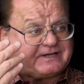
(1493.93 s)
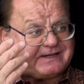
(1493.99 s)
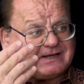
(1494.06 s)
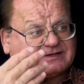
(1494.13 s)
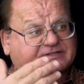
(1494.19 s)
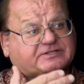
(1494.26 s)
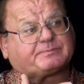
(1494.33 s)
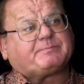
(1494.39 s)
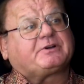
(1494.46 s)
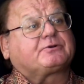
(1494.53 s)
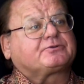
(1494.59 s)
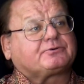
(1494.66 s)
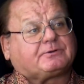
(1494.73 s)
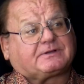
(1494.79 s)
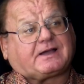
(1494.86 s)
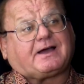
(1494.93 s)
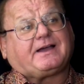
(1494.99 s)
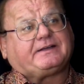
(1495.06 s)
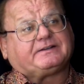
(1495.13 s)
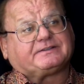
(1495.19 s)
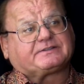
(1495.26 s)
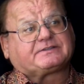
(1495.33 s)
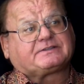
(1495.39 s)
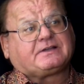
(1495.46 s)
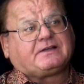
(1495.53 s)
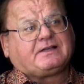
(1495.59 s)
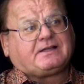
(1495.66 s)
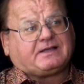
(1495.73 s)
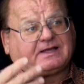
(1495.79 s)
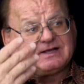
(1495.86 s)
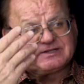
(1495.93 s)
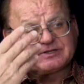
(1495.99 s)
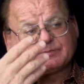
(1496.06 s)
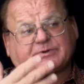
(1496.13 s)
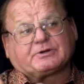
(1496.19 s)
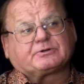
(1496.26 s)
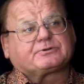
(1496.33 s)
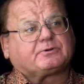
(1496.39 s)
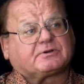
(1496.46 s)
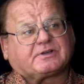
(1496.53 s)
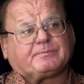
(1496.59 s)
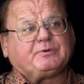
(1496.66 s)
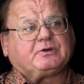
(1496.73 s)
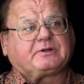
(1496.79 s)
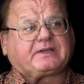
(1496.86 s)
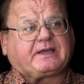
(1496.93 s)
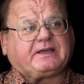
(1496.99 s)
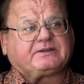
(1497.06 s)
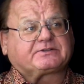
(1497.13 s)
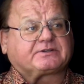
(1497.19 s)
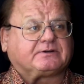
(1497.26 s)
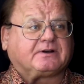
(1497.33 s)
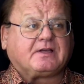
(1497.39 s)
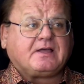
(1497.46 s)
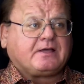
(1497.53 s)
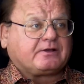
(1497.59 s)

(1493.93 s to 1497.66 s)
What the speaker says: again, spiritual guidance and spiritual communication,